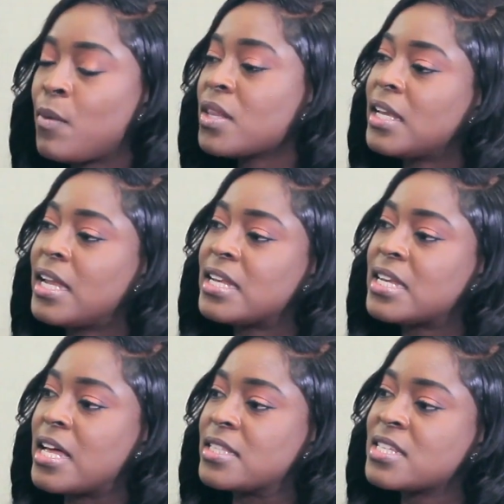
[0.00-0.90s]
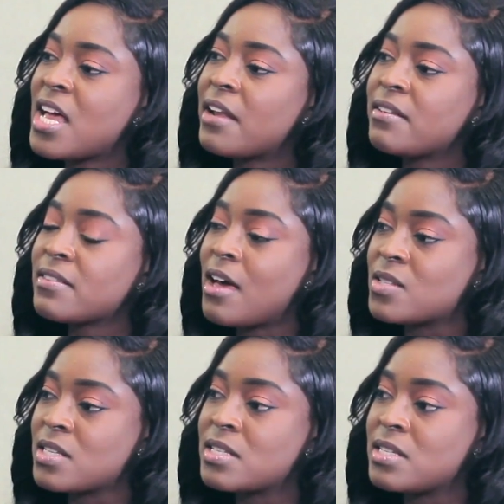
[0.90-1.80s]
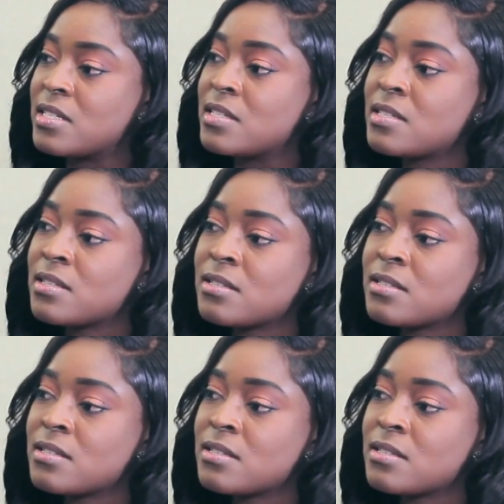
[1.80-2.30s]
I bought the land at 100,000 cedis.